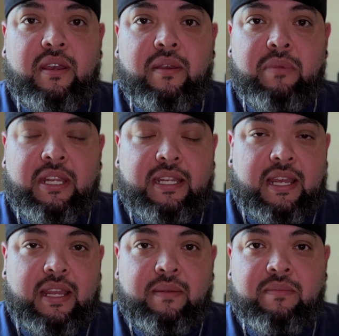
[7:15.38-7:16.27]
many
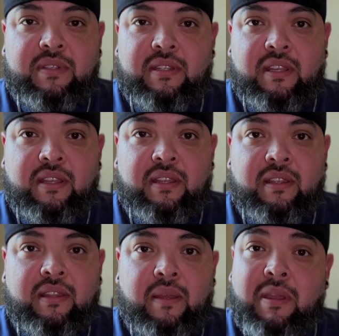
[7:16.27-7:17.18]
times,
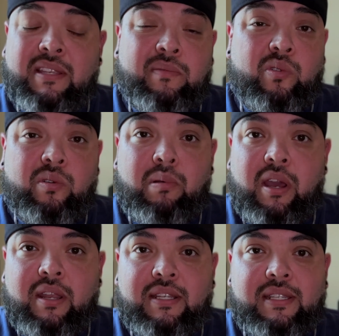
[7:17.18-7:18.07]
and they make some cool
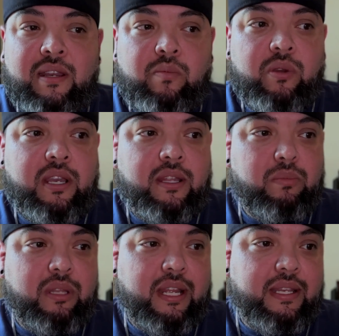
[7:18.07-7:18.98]
products to help with
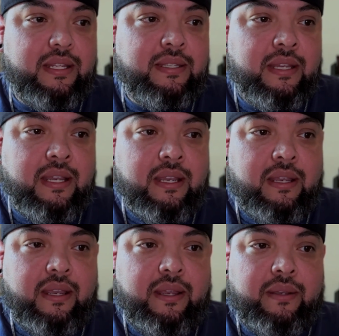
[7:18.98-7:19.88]
colorblindness.
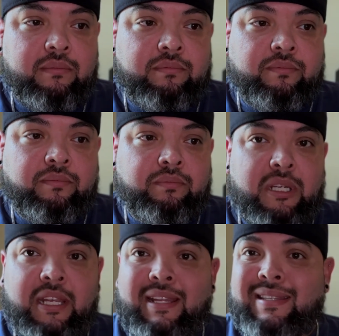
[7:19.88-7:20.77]

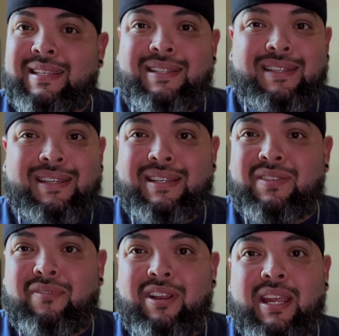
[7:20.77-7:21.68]
But it's easy, it's
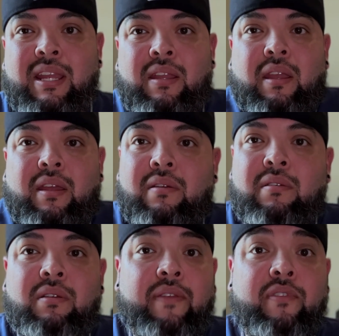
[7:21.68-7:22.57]
free,
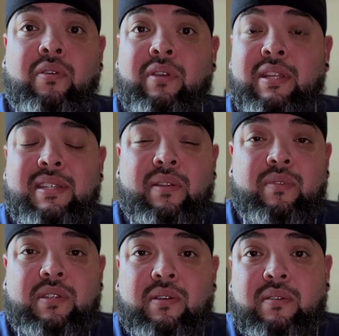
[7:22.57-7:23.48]
it'll give you instant
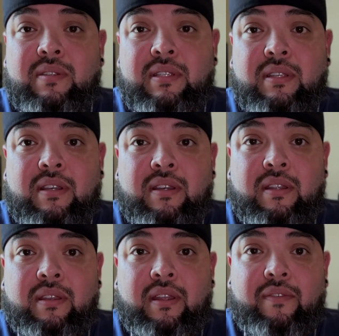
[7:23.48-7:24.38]
results
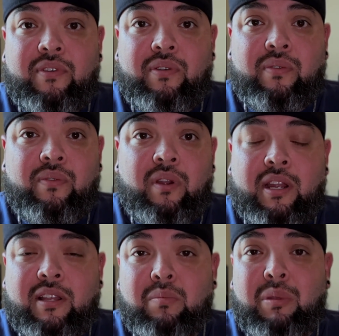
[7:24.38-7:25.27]
on if you are
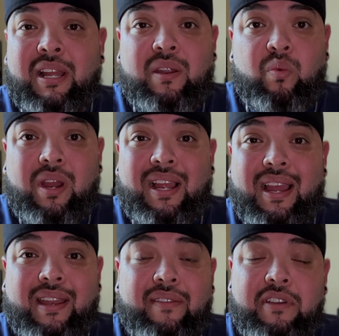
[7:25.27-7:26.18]
colorblind and what
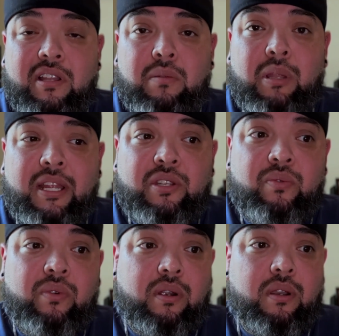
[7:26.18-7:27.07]
kind of colorblind
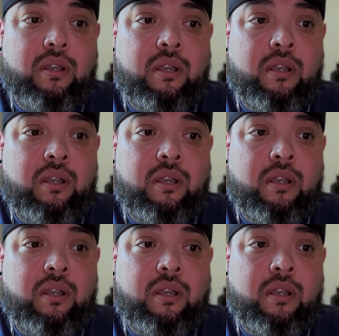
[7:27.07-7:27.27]
you are.